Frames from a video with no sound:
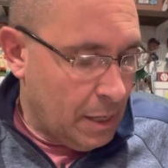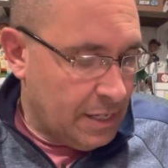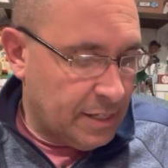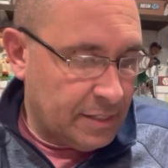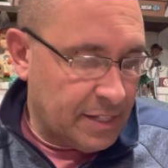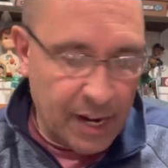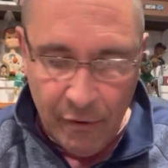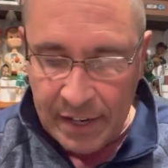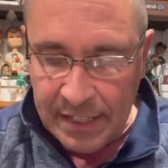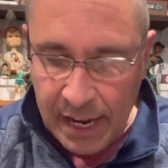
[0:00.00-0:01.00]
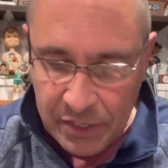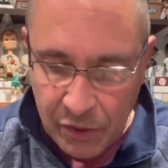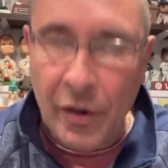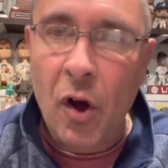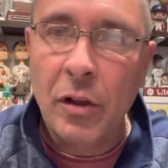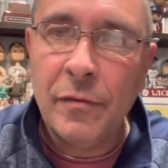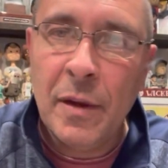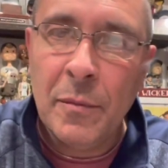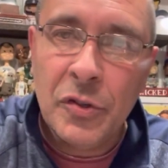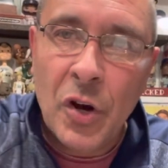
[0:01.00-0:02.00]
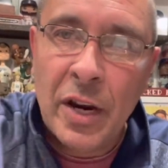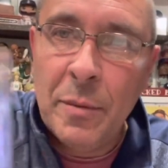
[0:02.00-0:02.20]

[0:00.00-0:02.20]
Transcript: Cincinnati Reds catcher and Hall of Famer, Johnny